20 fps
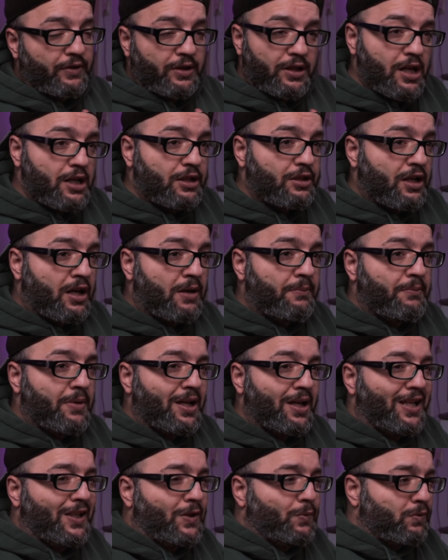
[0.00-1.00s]
the kick
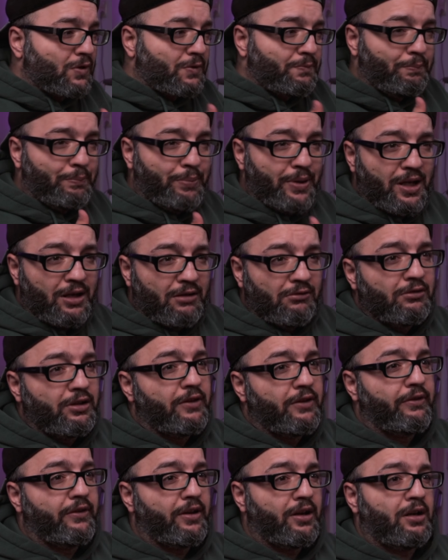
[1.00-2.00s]
drum, it was
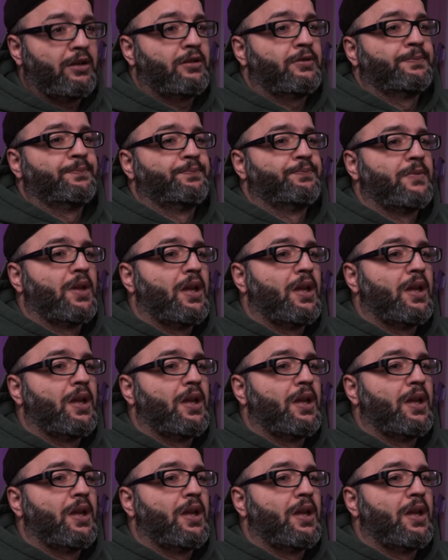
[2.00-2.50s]
barely there.